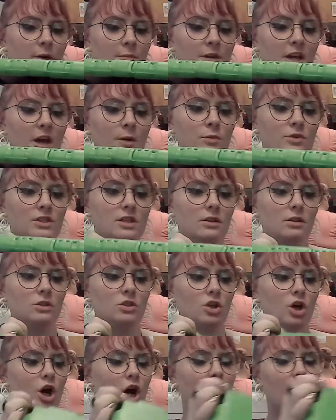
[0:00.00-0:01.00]
Camera's at the
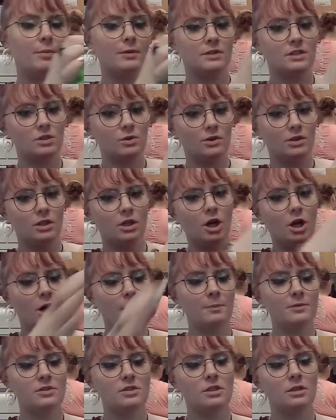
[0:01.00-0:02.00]
top, and so at the
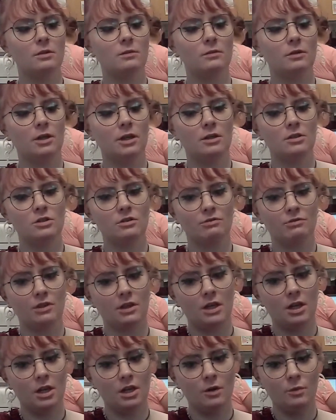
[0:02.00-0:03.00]
opposite end of the
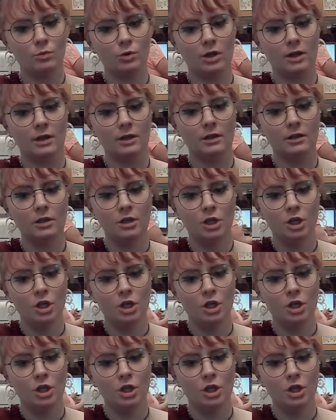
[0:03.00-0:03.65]
camera,